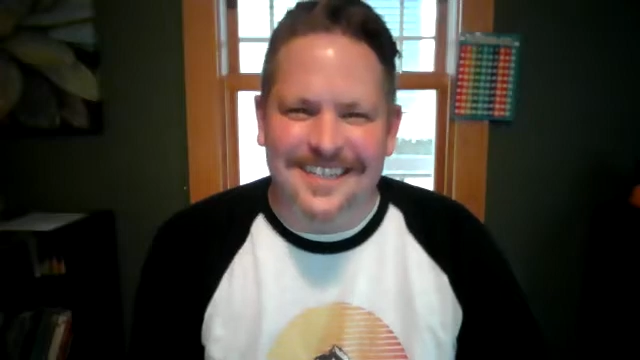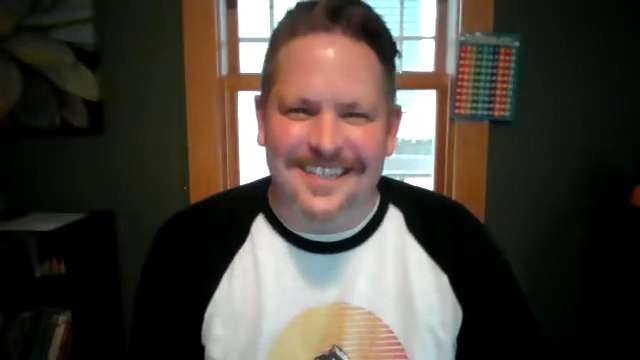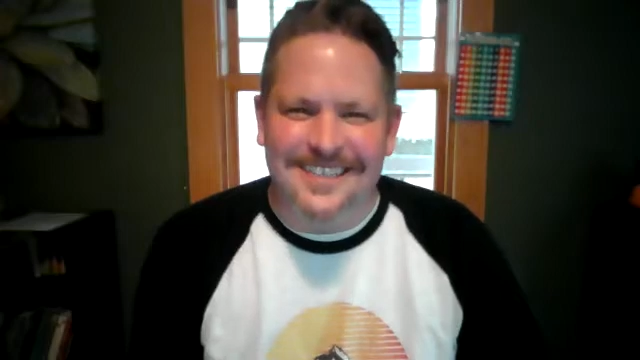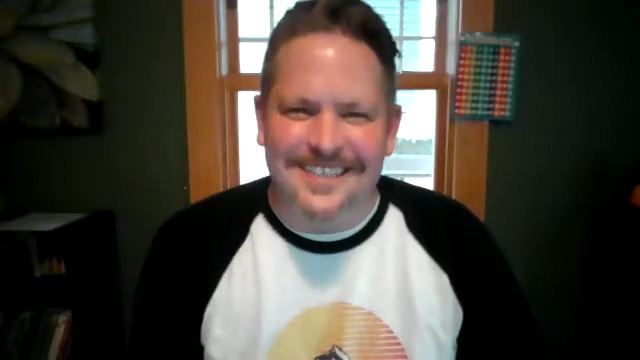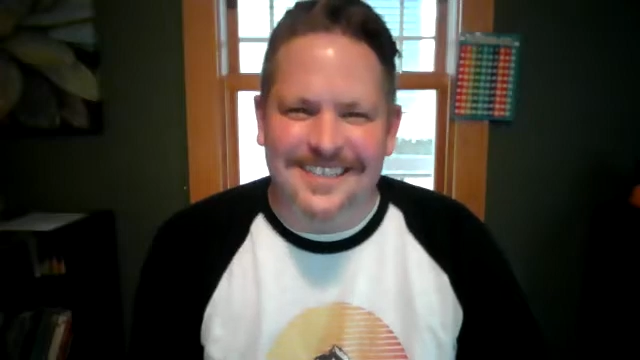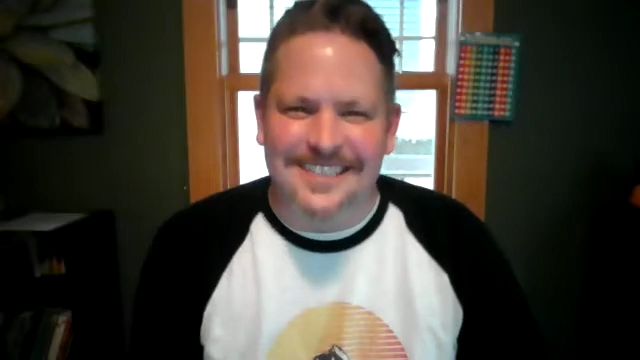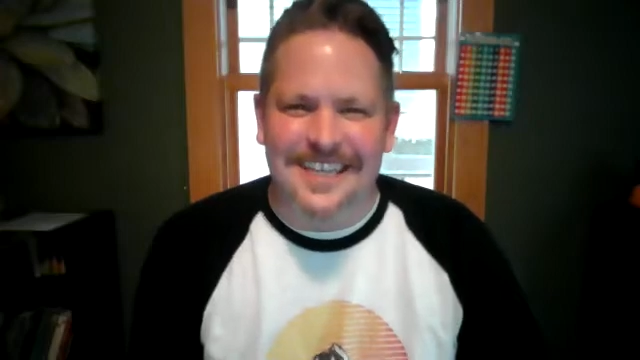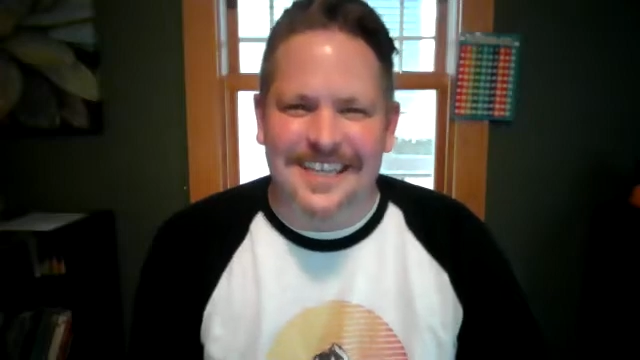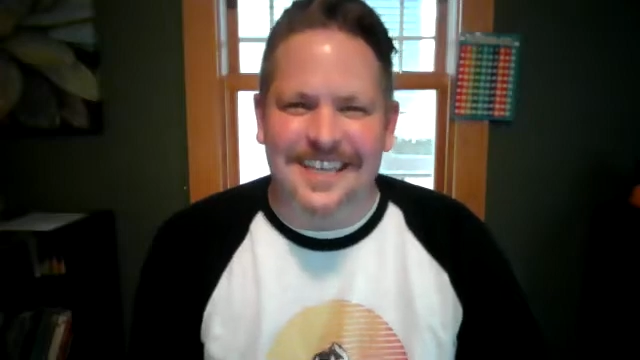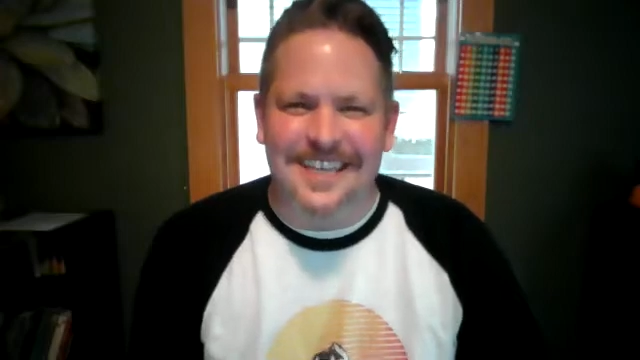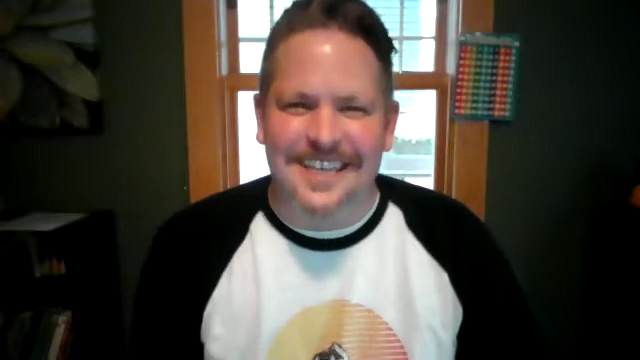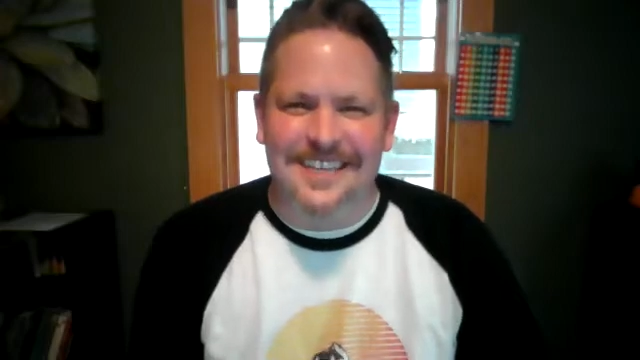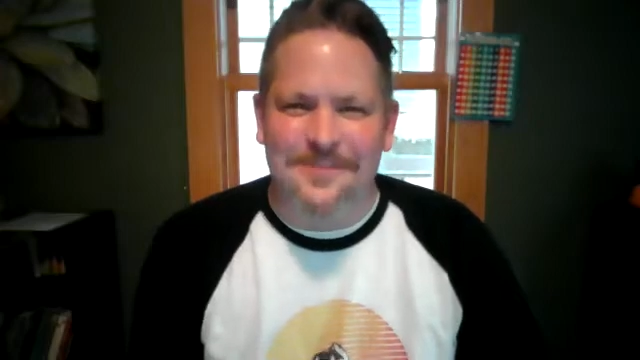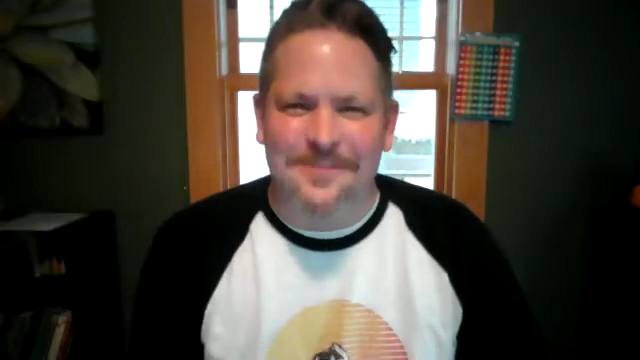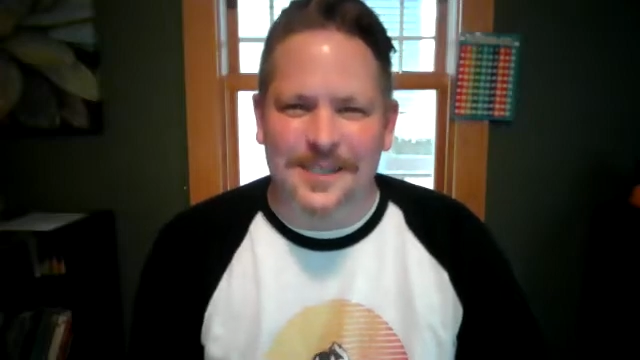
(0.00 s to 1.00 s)

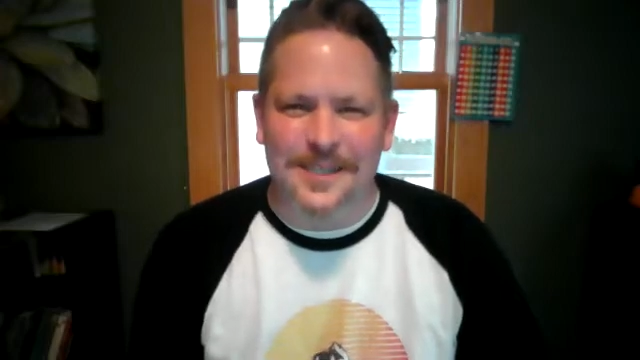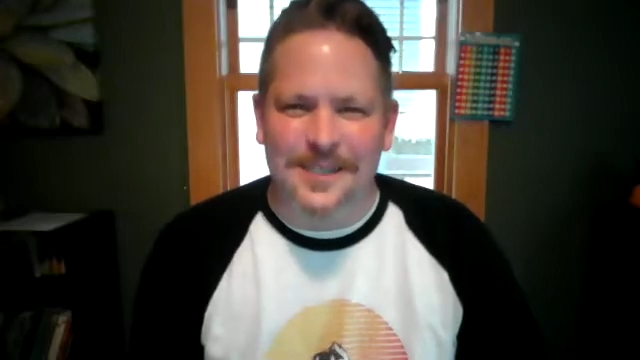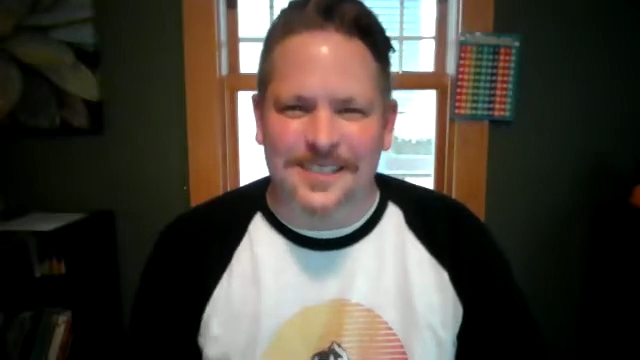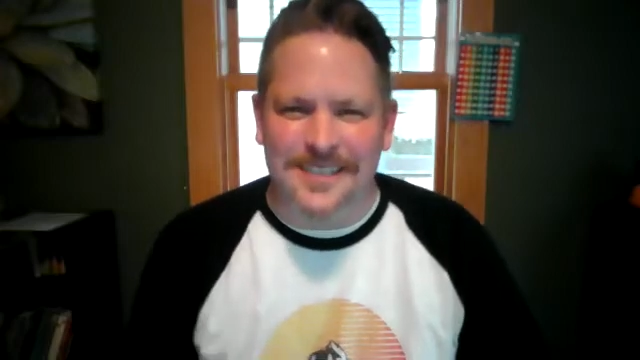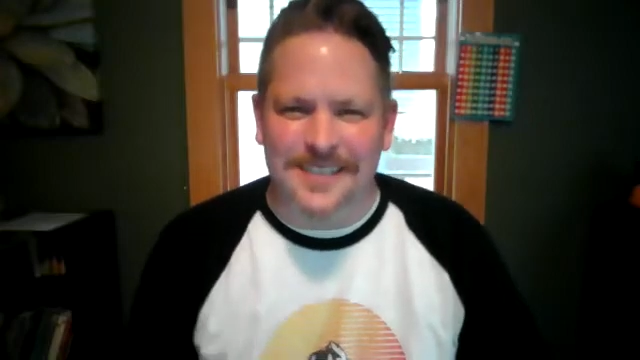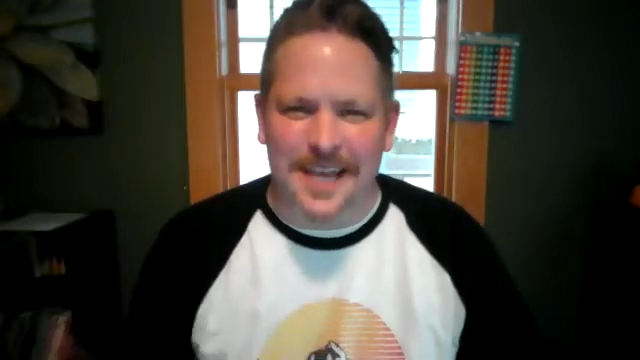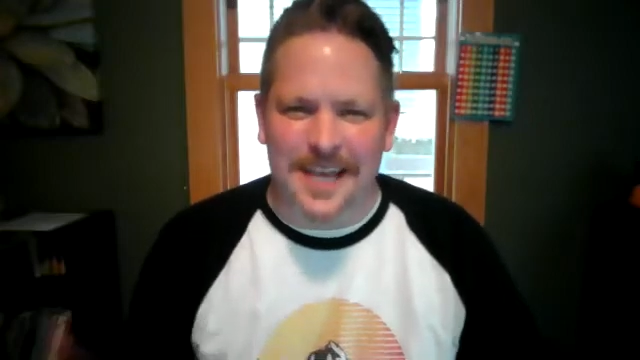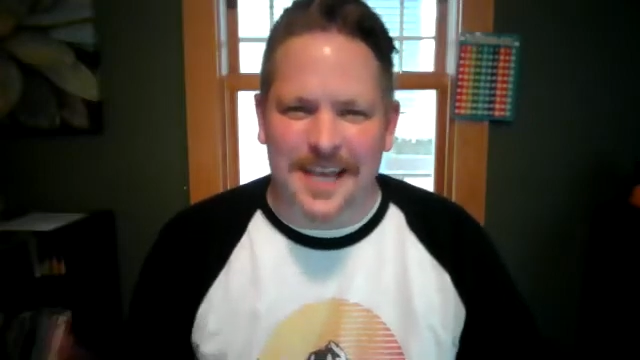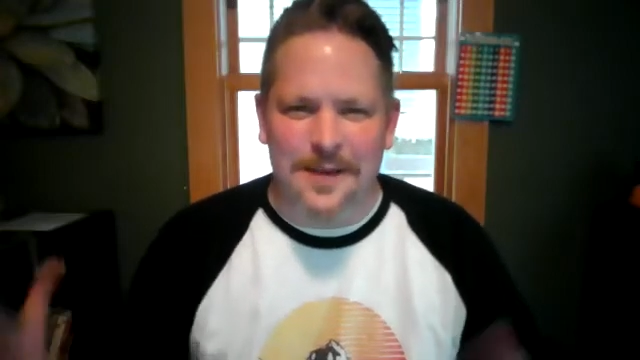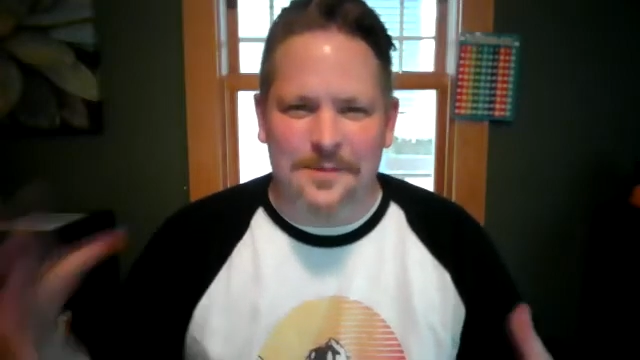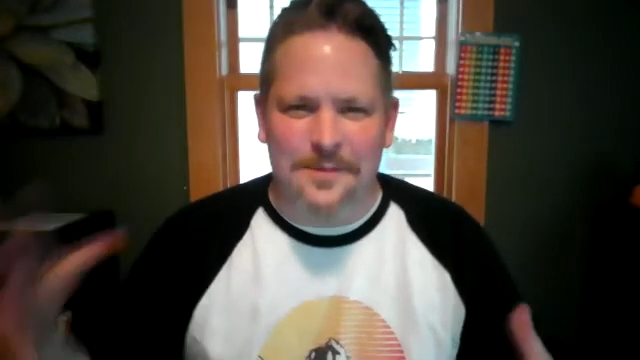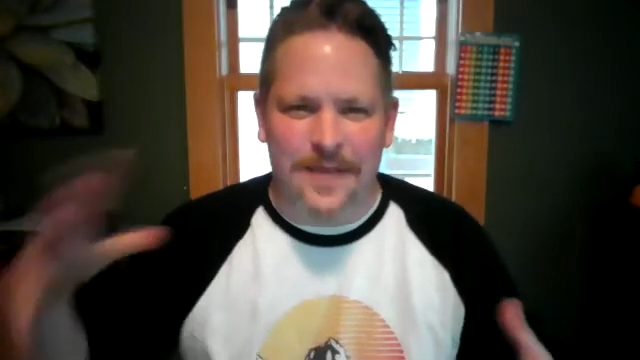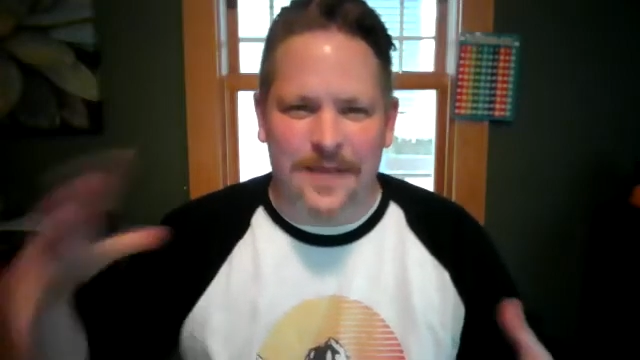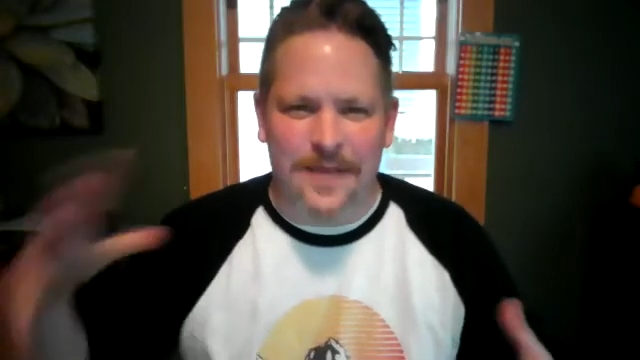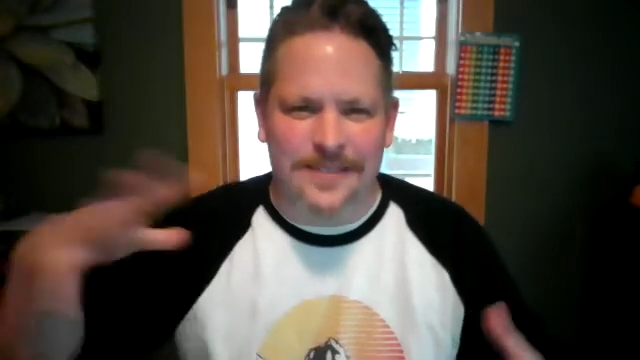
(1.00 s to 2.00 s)
scene when
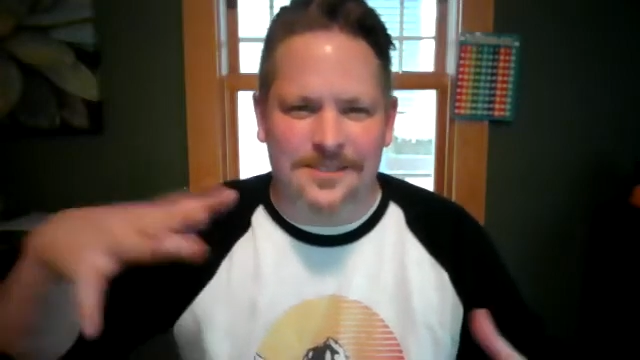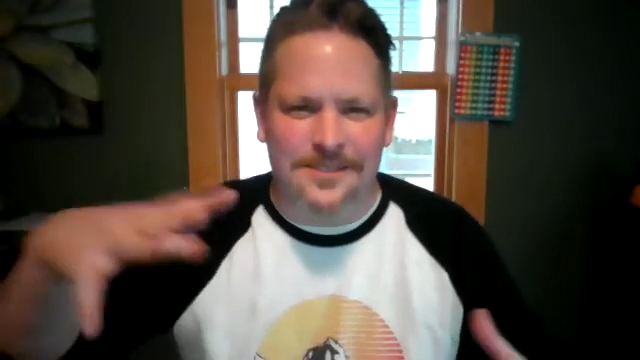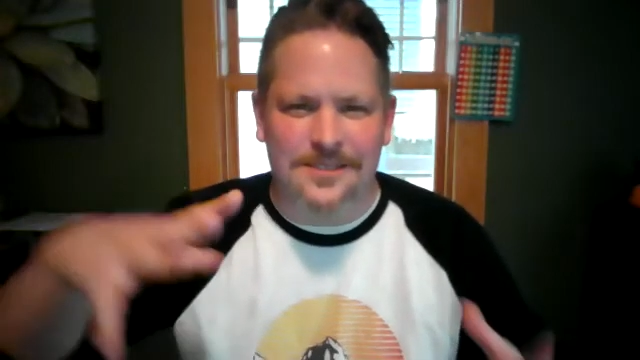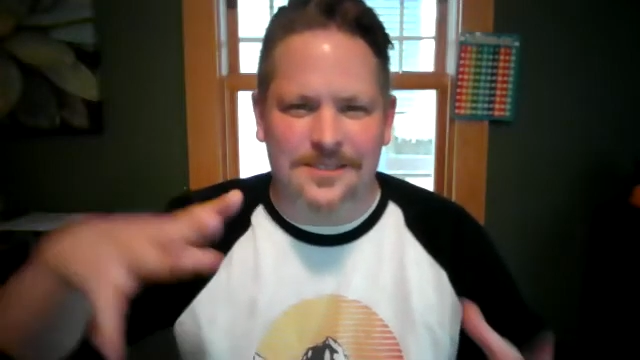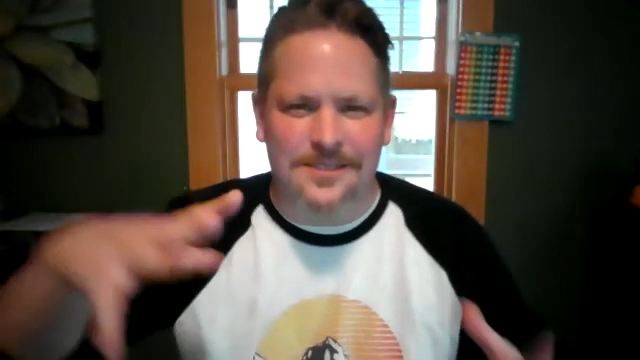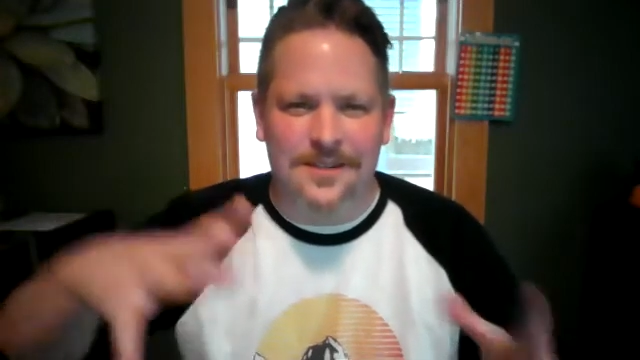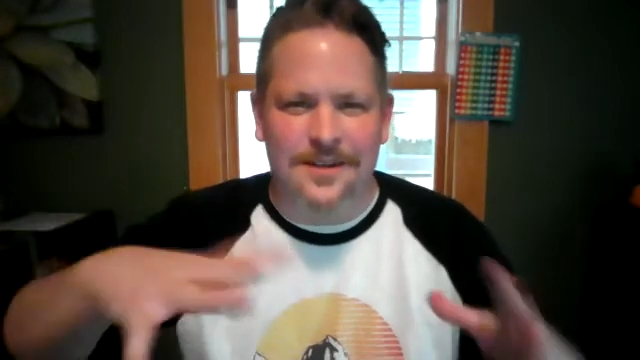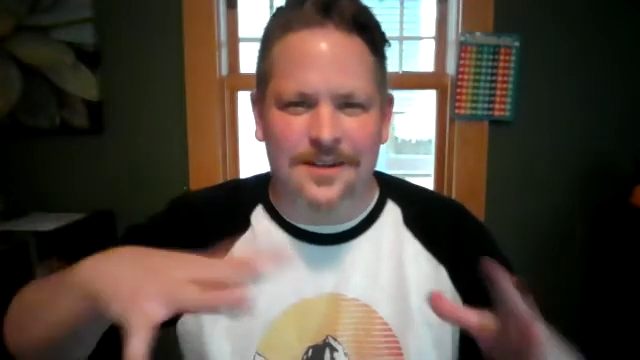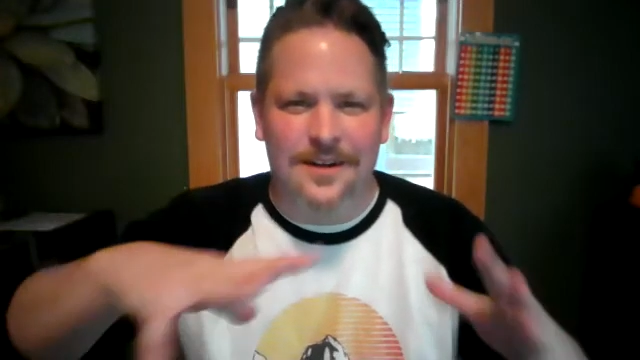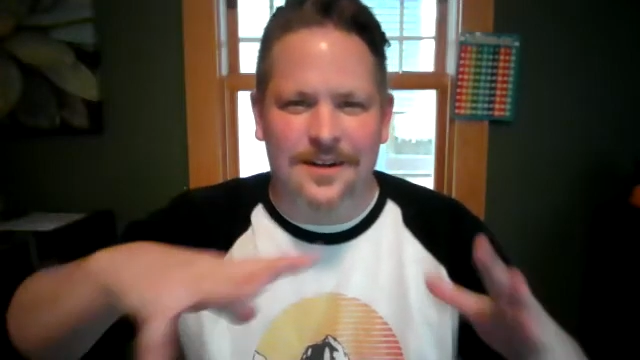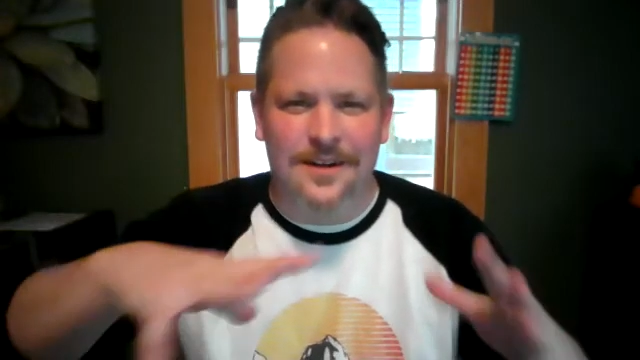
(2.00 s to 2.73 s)
Sam enters her,